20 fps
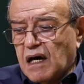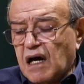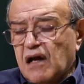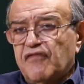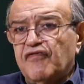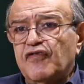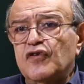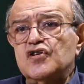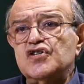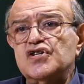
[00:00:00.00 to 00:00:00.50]

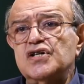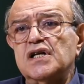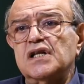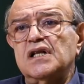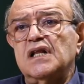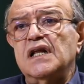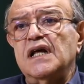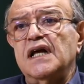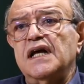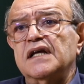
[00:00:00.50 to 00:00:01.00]

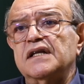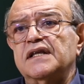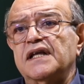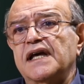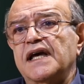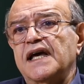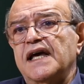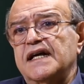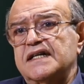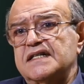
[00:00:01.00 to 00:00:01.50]
Unfortunately,
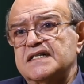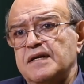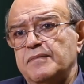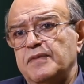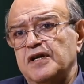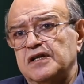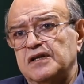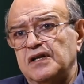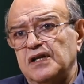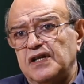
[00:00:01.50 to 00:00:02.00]
the
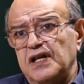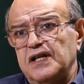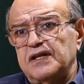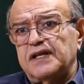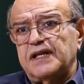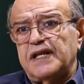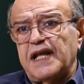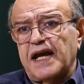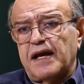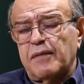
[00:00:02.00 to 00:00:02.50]
exhibit
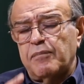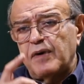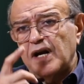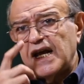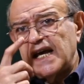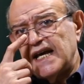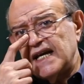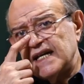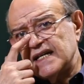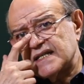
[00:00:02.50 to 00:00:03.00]
didn't take
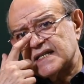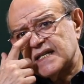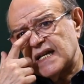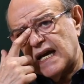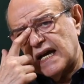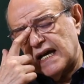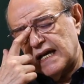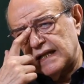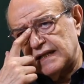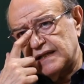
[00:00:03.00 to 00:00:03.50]
place,
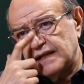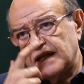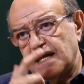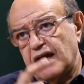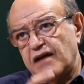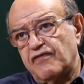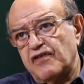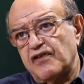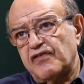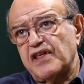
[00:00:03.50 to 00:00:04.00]
and
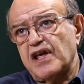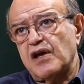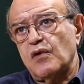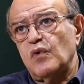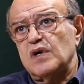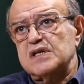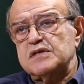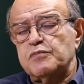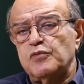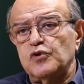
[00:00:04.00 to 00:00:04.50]
everything
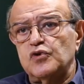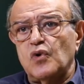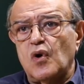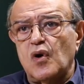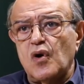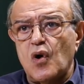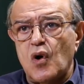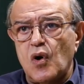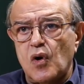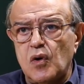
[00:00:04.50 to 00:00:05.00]
was put
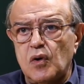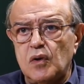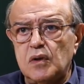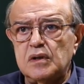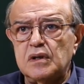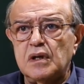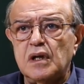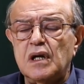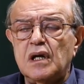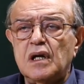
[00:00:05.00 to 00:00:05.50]
on
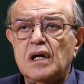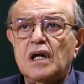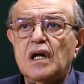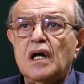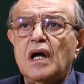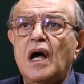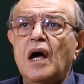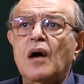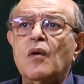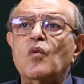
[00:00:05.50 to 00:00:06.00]
hold,
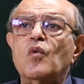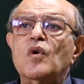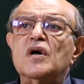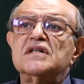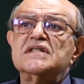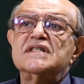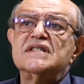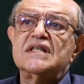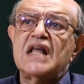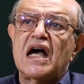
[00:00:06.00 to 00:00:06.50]
and we
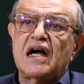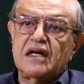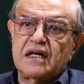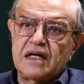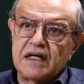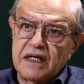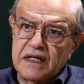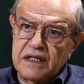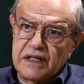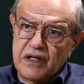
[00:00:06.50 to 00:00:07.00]
were
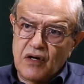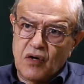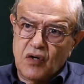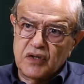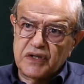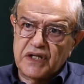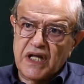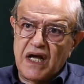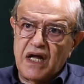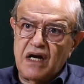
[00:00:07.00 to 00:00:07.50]
stuck in the
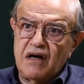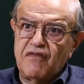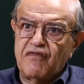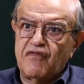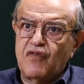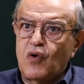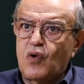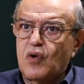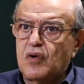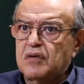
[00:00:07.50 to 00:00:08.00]
hotel
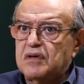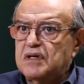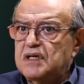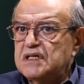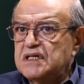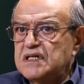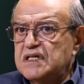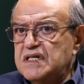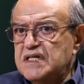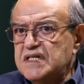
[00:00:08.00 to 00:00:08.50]
for
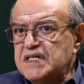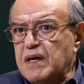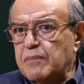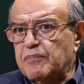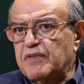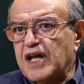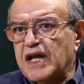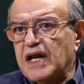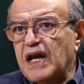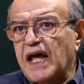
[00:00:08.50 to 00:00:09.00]

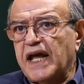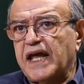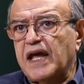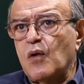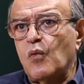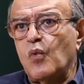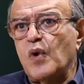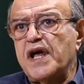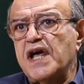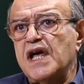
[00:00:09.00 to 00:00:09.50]
something like
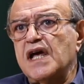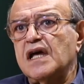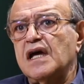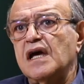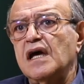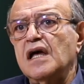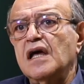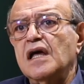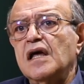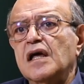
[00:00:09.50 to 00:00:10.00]
a
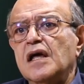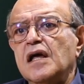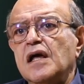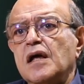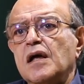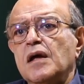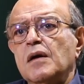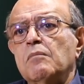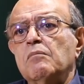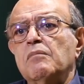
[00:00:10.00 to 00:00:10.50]
week
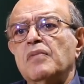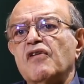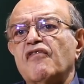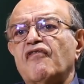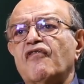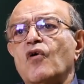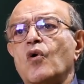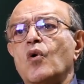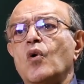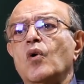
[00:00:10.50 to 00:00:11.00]

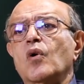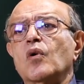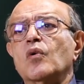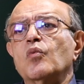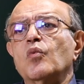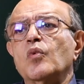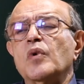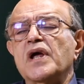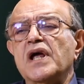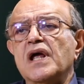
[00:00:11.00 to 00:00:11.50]
before
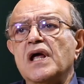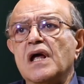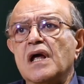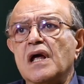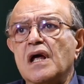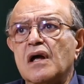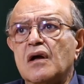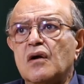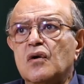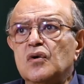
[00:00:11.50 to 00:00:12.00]

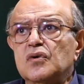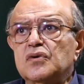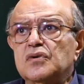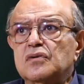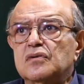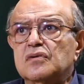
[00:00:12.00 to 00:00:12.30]
we could